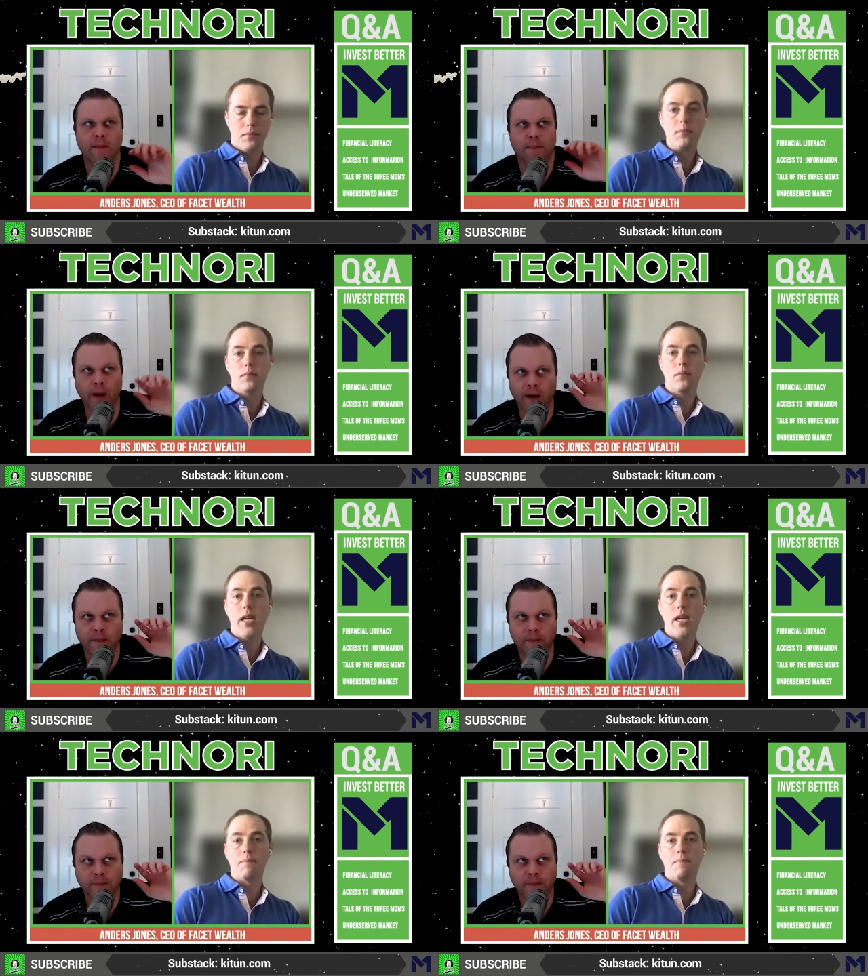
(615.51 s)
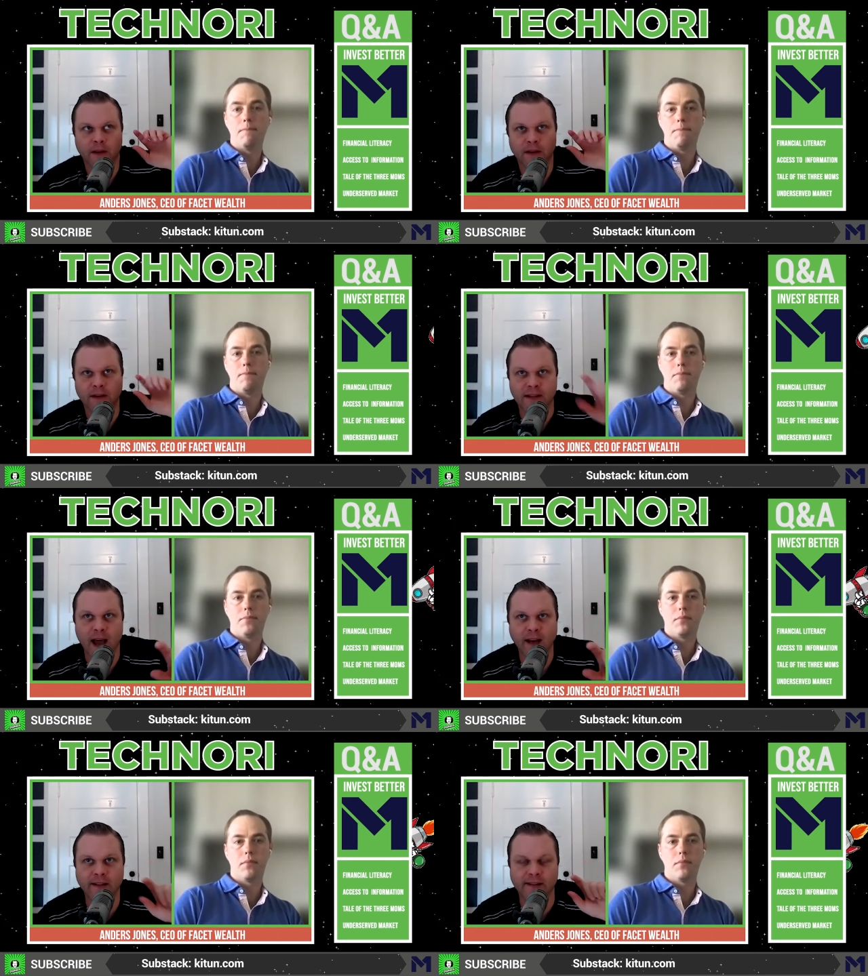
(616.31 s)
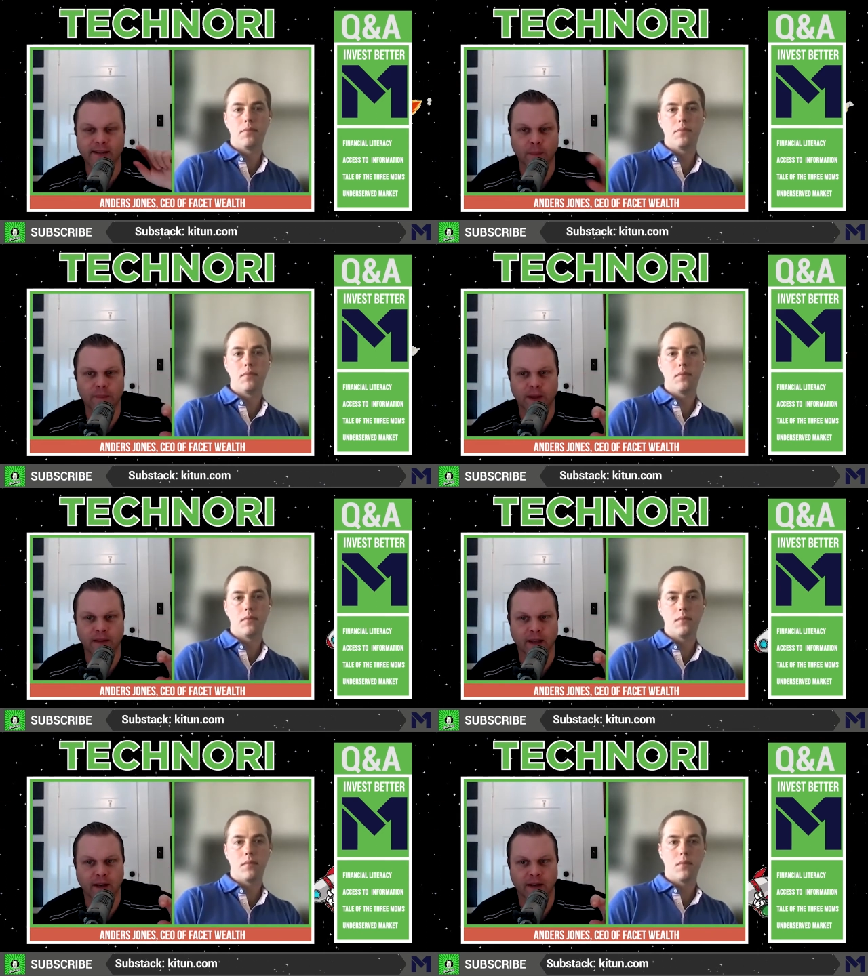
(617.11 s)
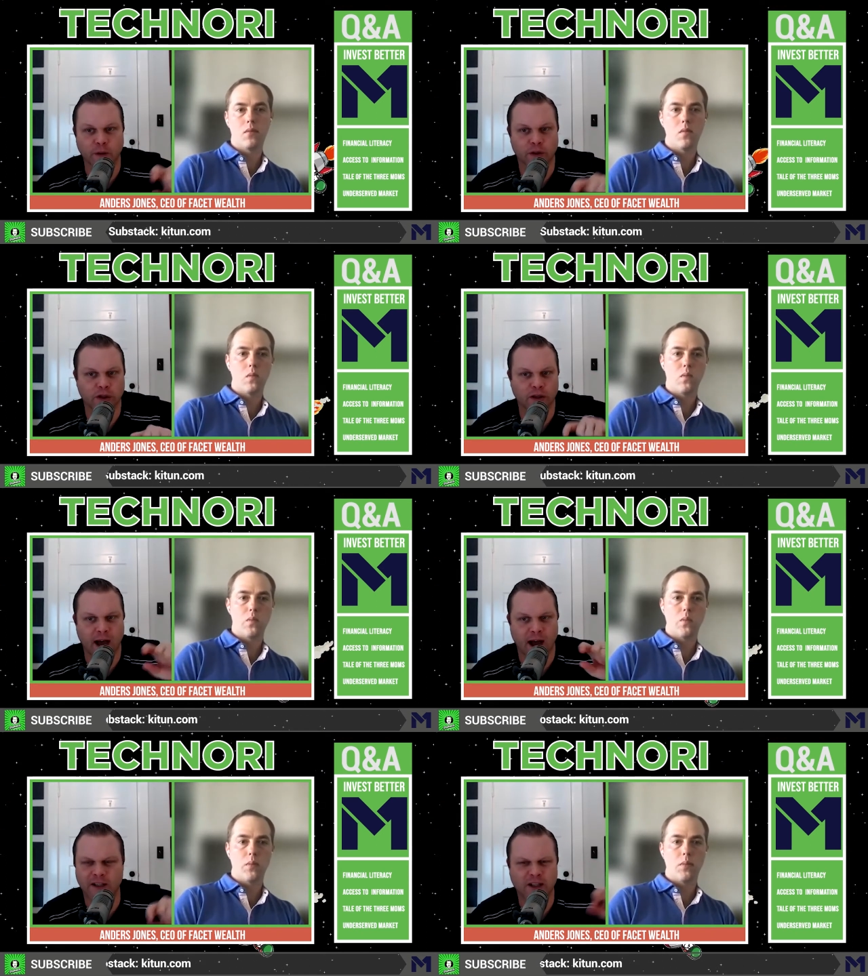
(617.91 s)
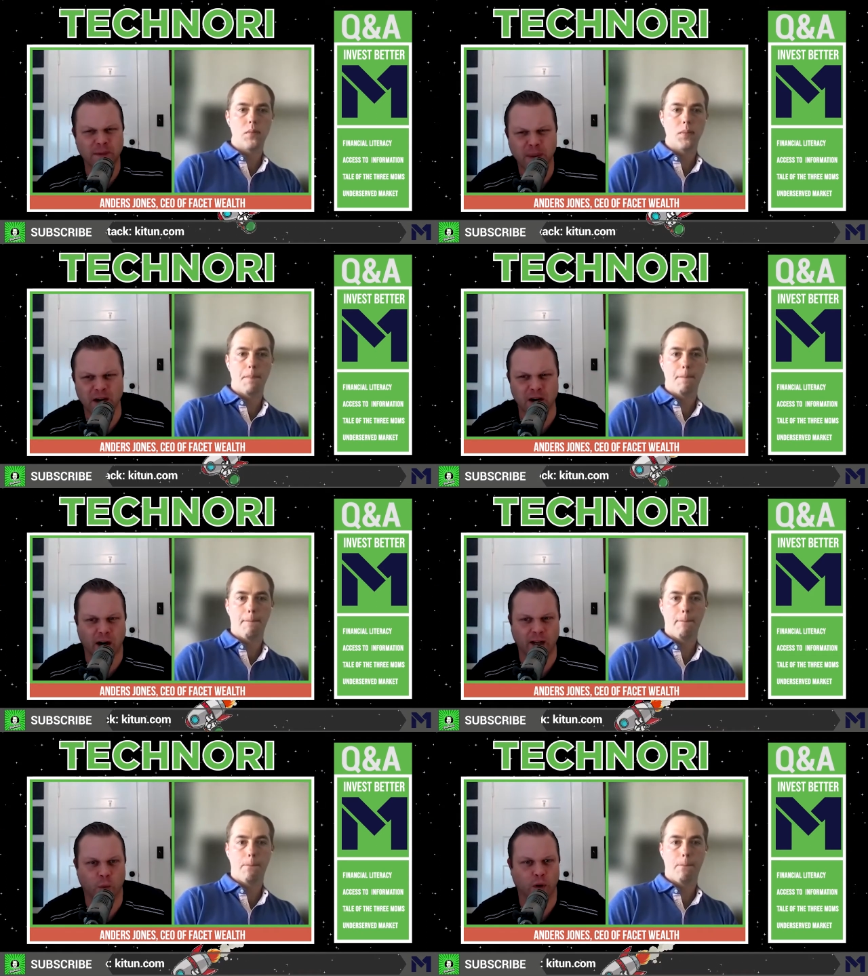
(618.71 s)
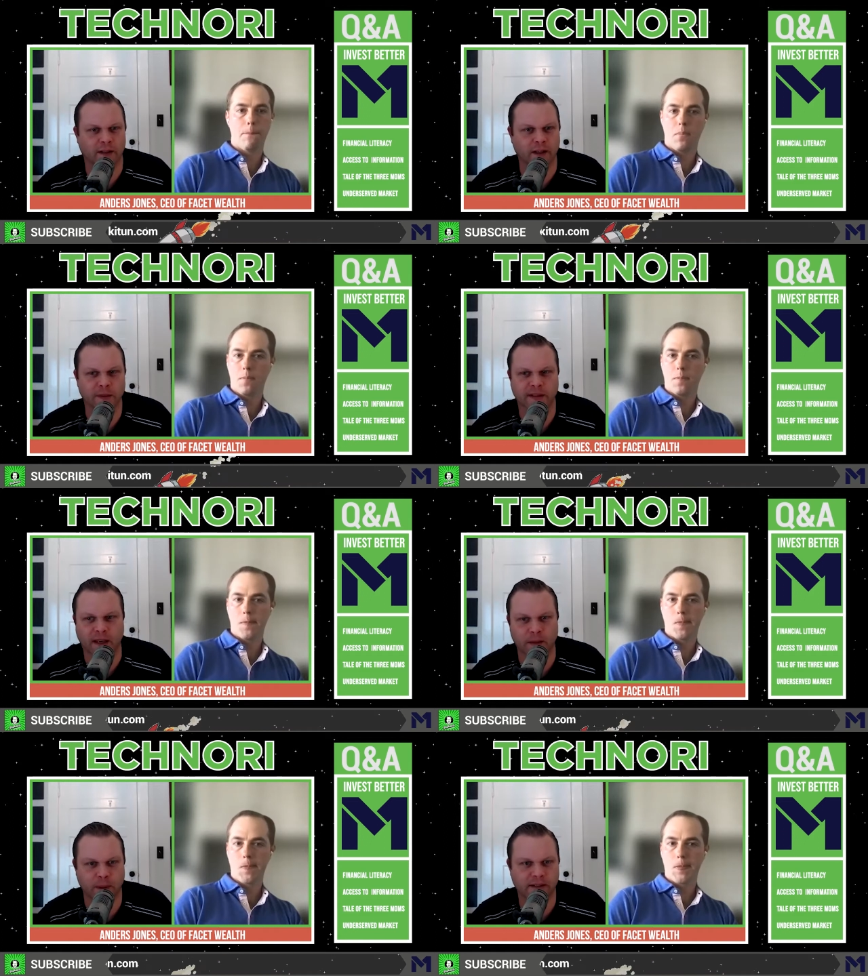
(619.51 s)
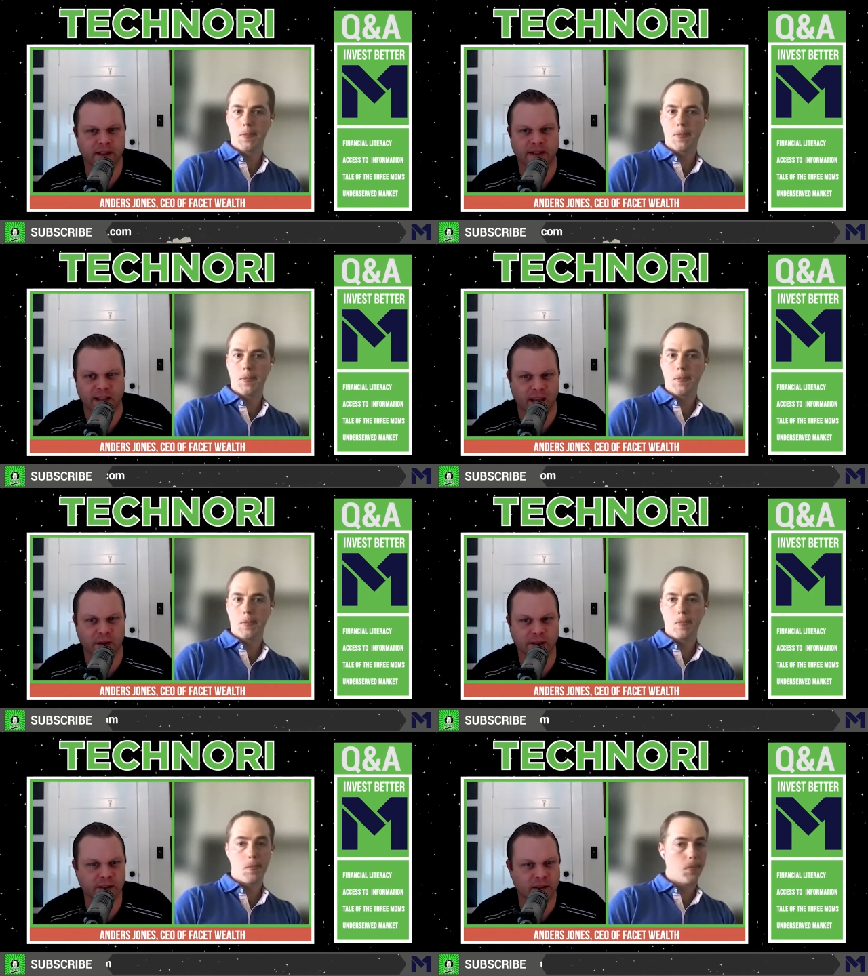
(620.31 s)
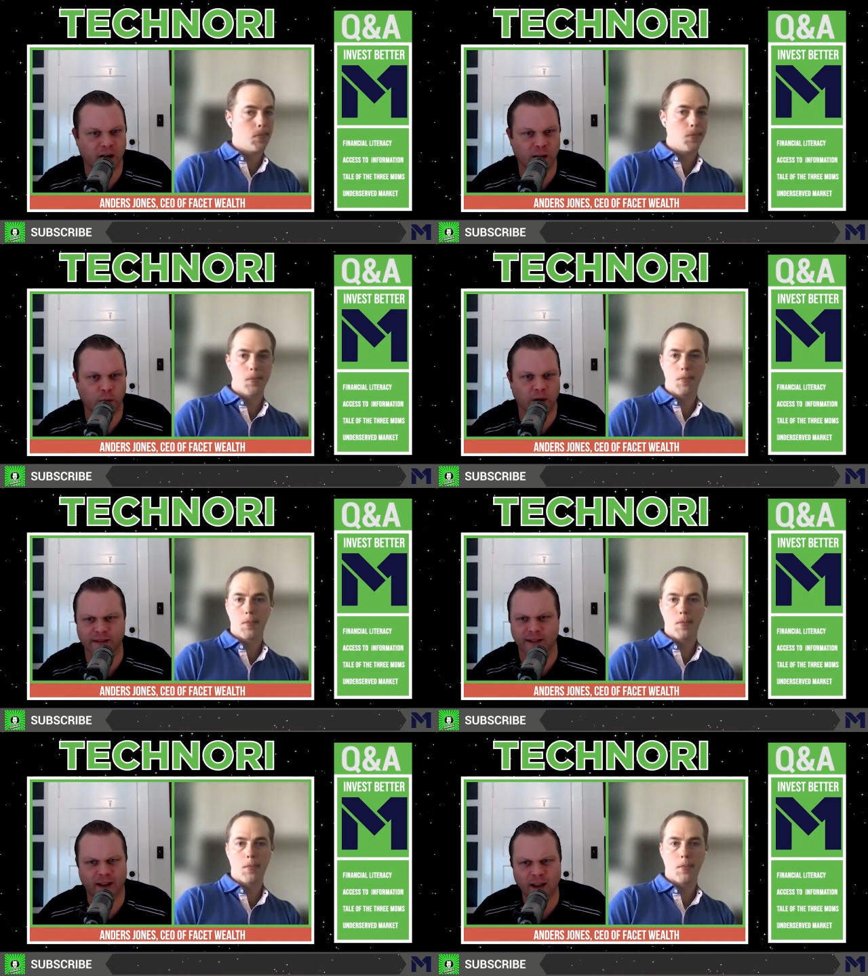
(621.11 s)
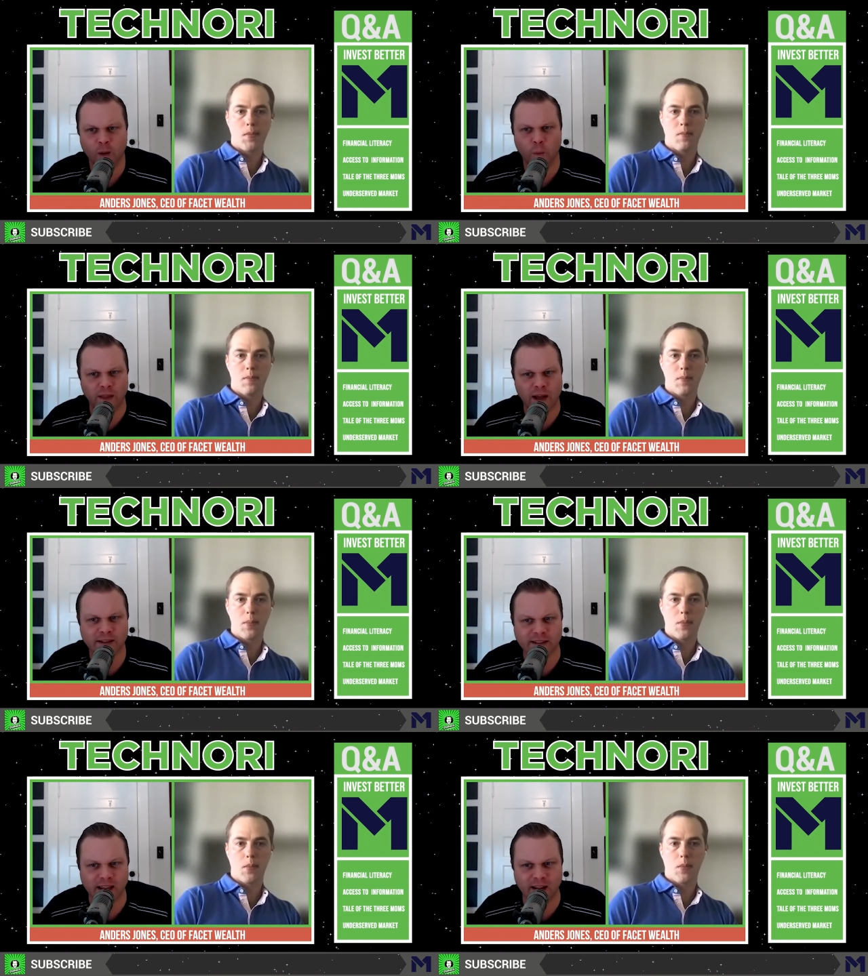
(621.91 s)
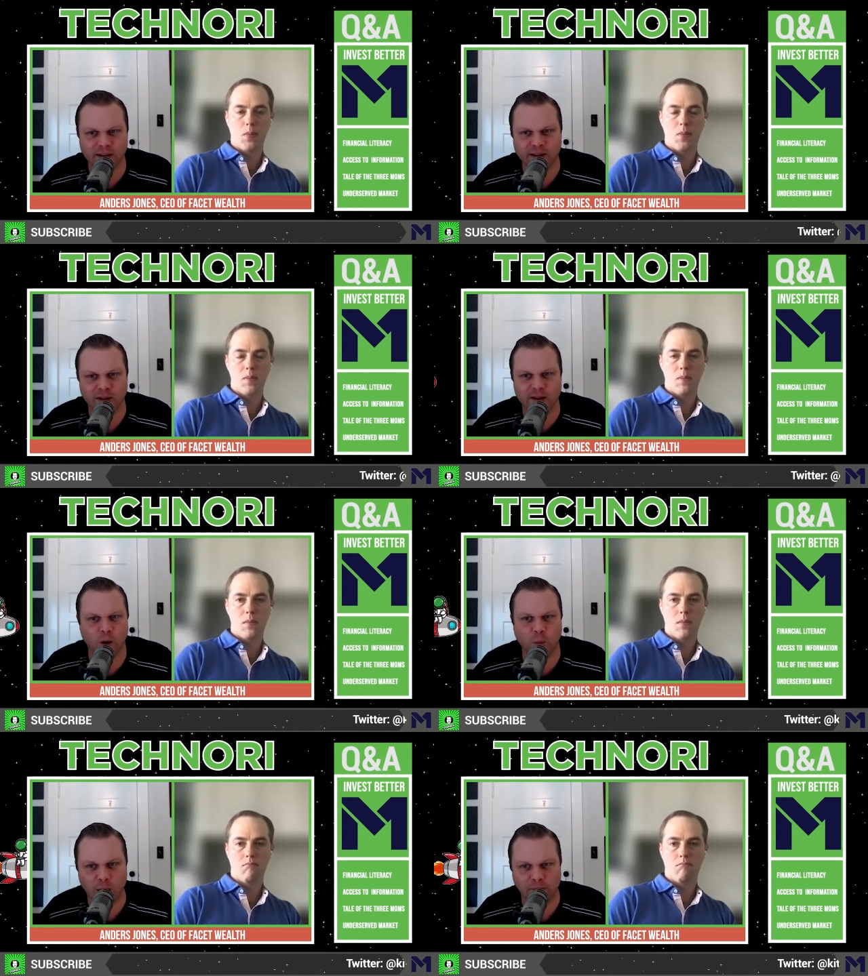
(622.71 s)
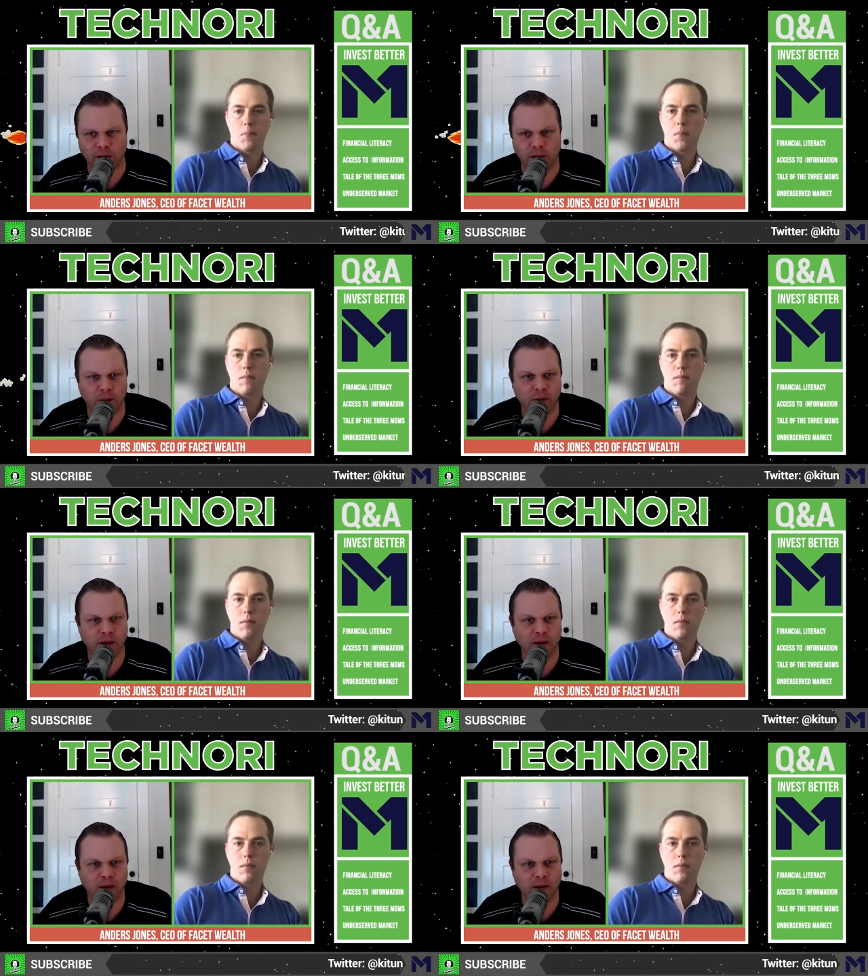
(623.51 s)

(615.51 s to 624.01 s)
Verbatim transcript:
Speaker 1: But yeah debt is something that you should not, it shouldn't be a naughty word. It's almost like in business, sales is a naughty word. It's like without sales, there's no revenue.